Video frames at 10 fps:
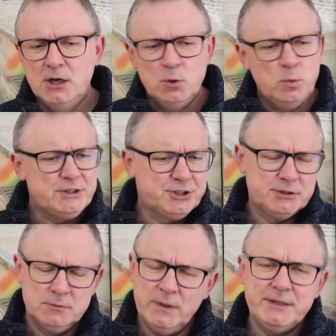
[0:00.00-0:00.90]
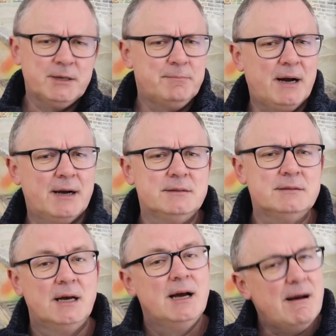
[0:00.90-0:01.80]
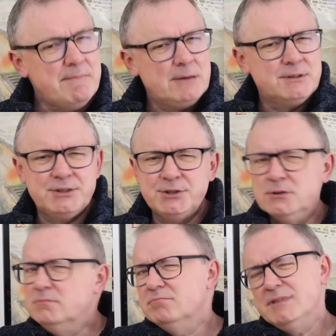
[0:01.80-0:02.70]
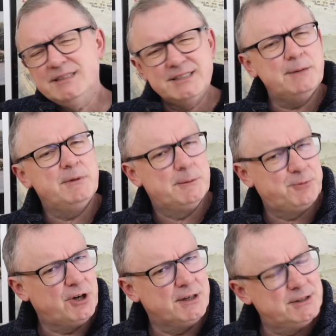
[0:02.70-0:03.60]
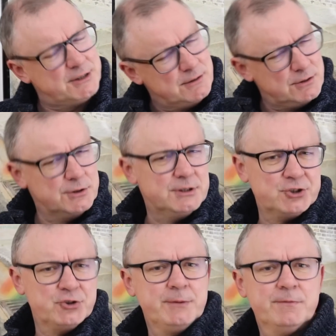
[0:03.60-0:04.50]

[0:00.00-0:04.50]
which, when combined, amounted to a similar price to the Stream